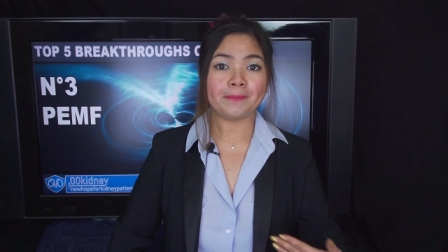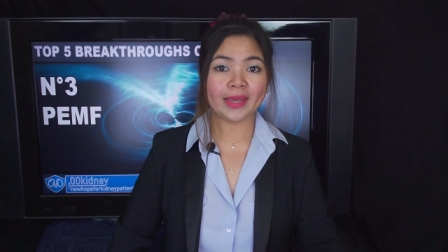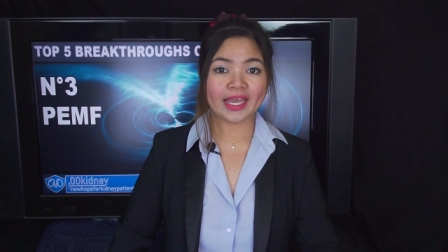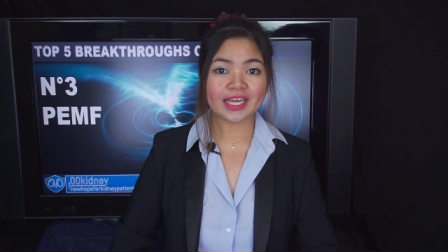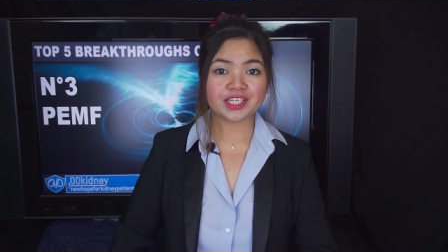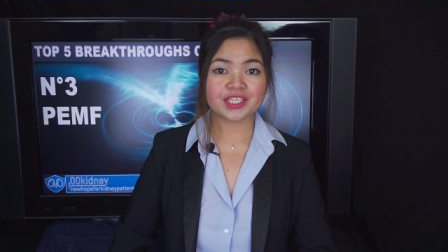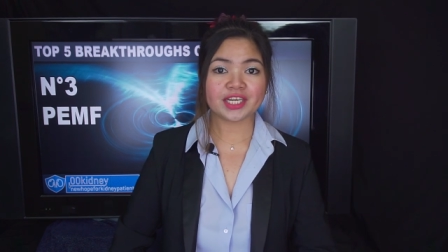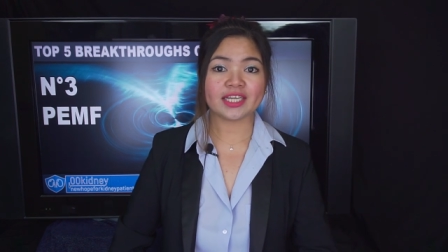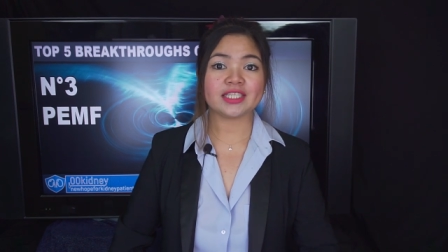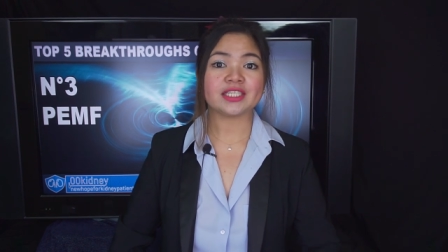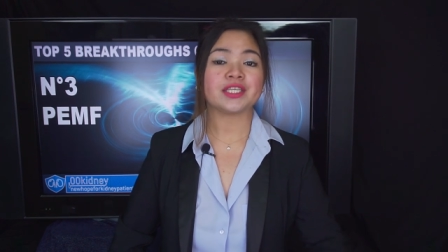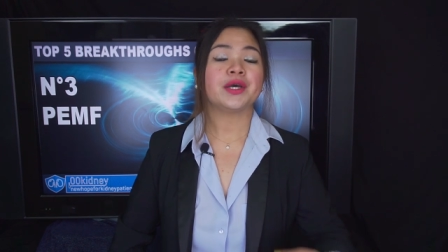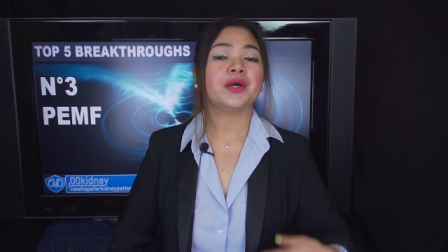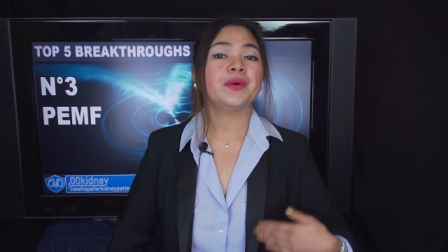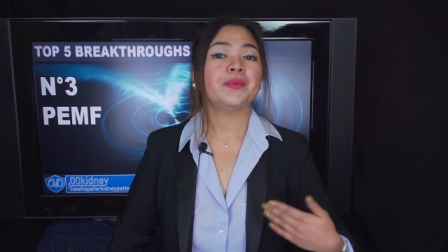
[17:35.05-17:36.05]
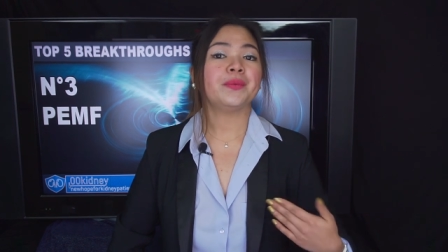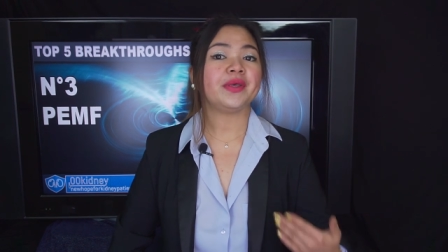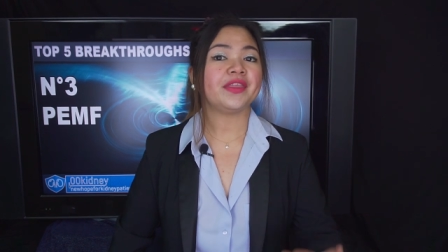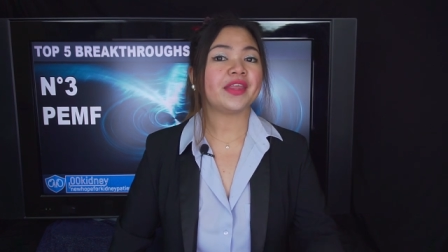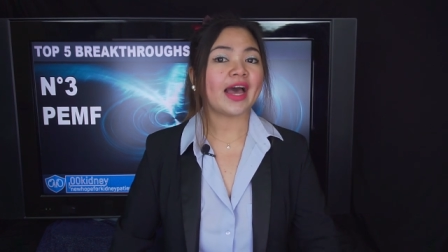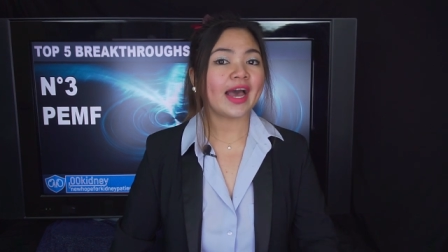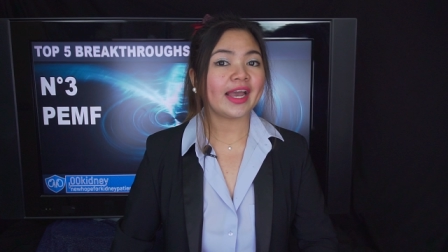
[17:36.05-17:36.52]
patients
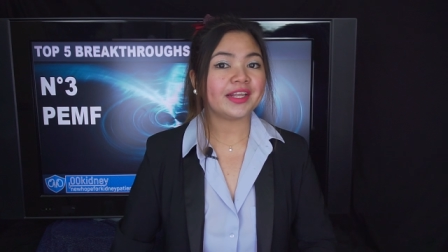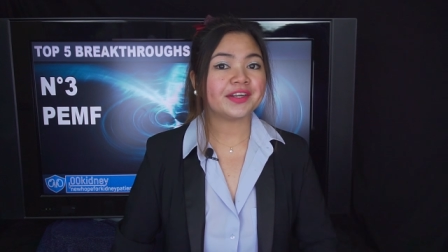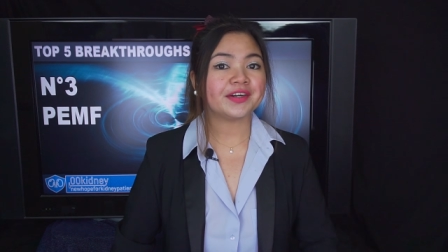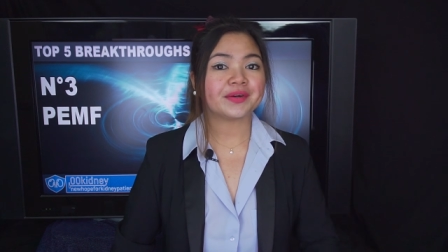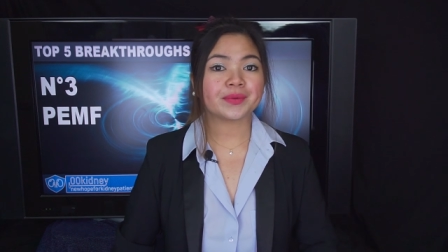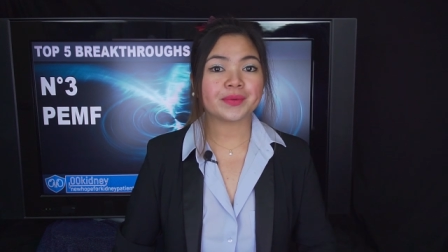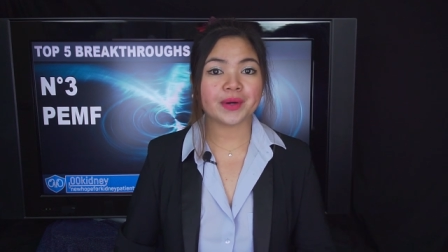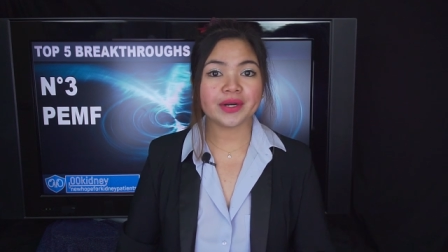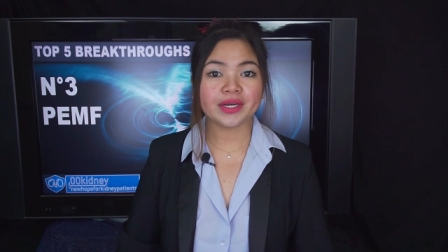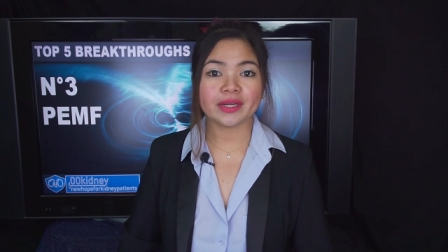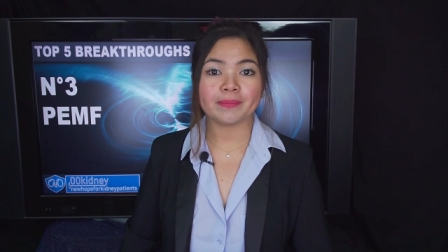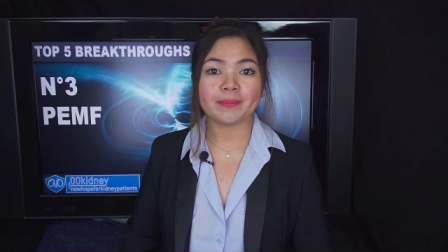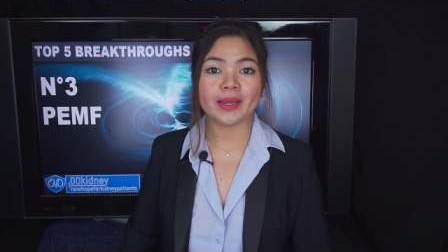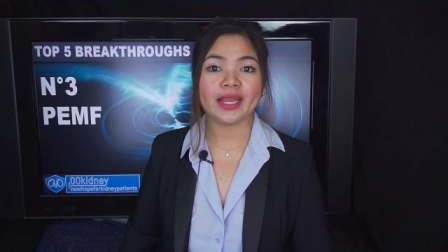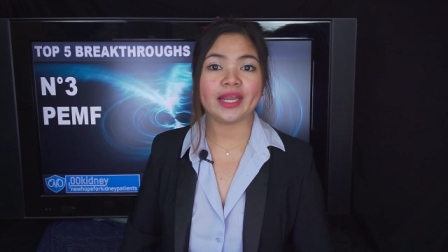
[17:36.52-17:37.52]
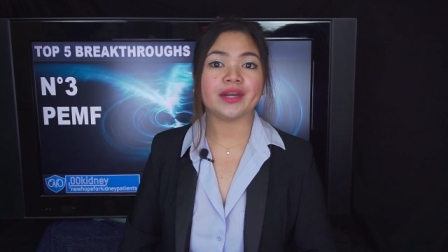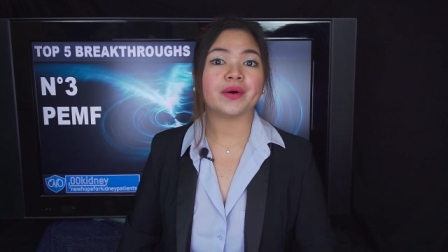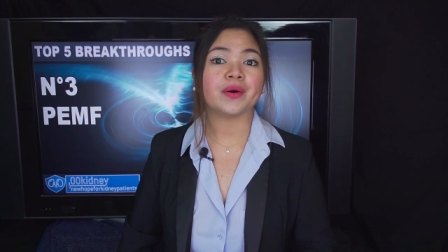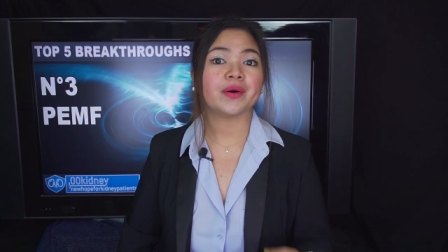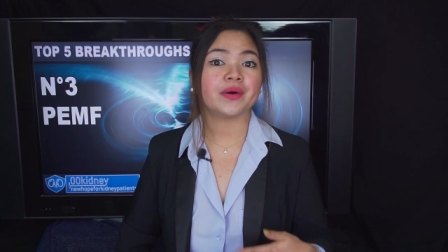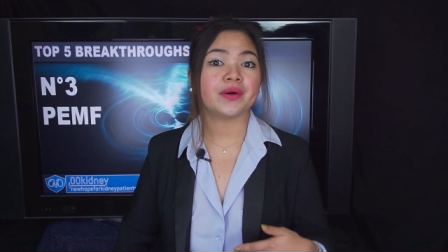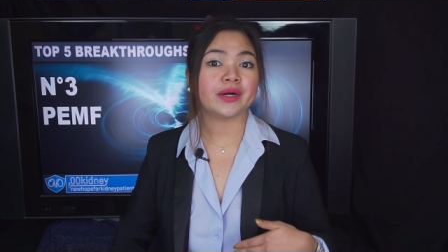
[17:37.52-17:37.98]
with either chronic pain
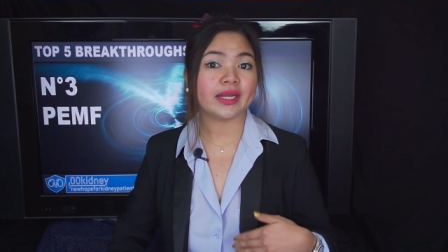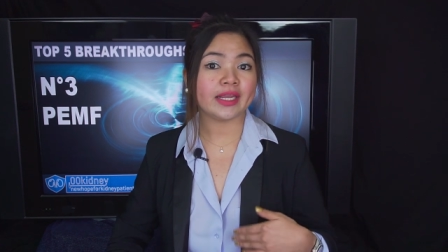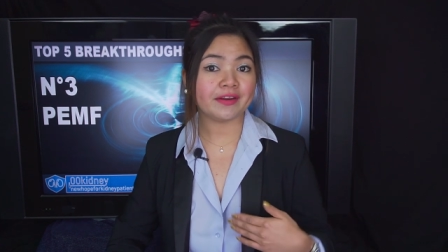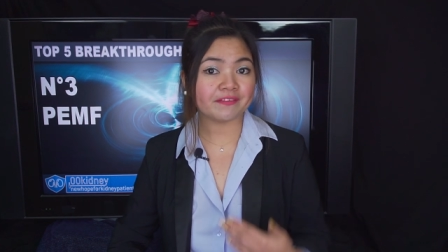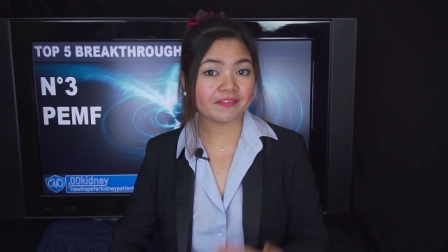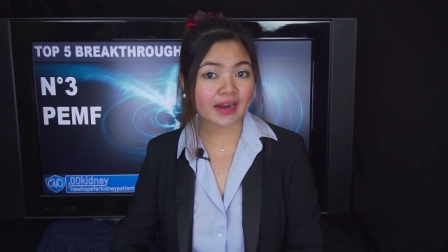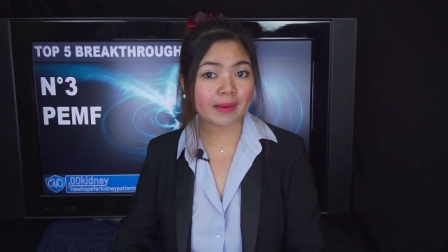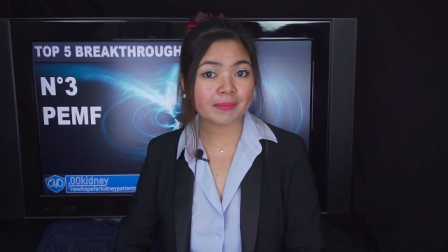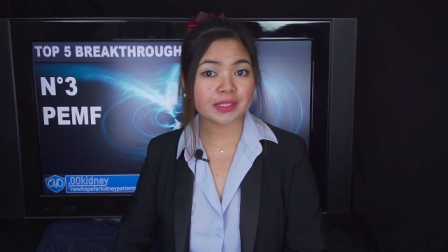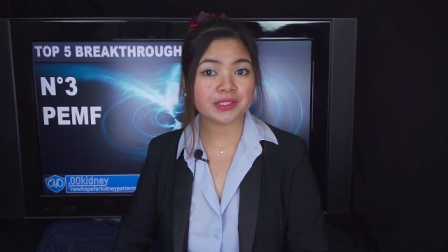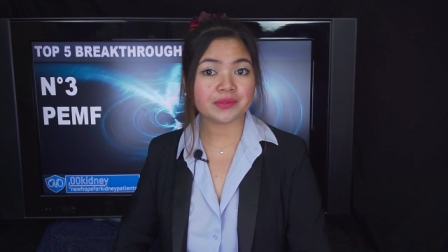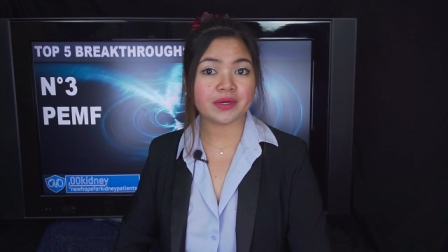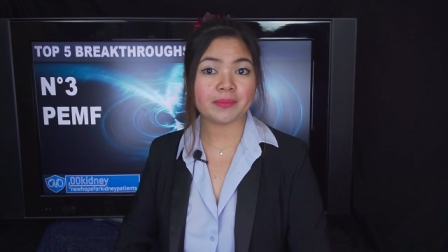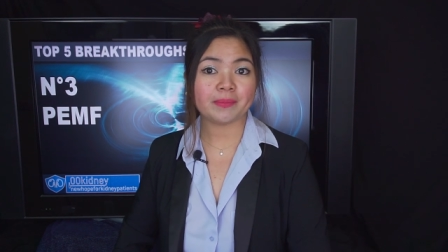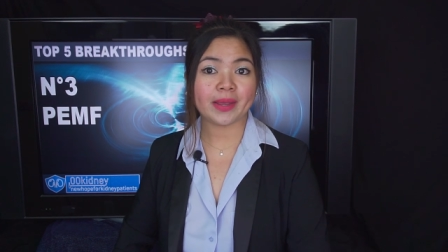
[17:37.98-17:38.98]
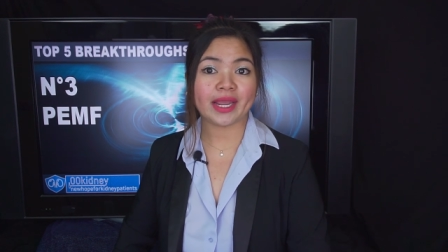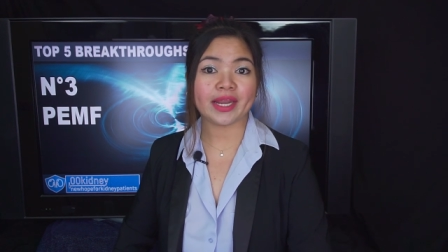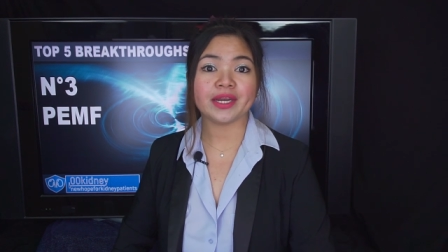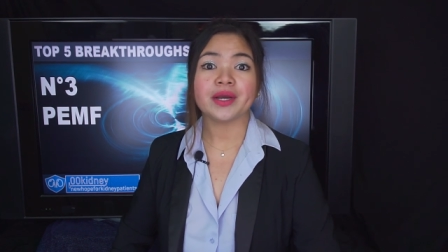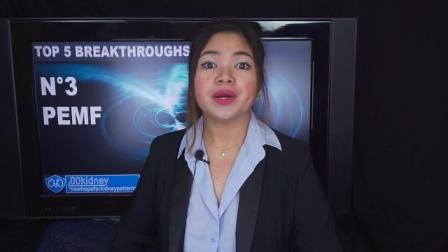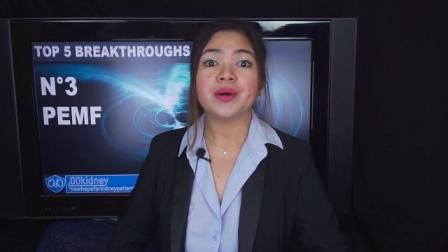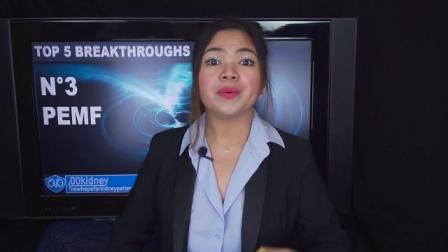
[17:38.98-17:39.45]
or inflammatory pain